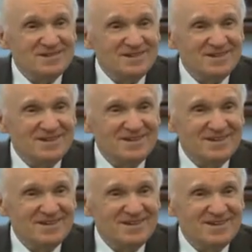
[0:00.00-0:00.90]
and
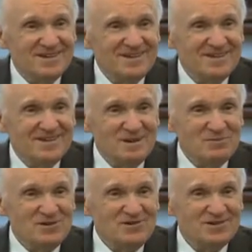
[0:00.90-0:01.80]
what do I
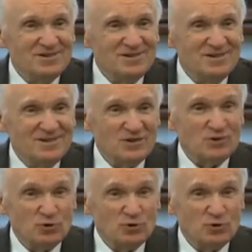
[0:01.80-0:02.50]
expect from God?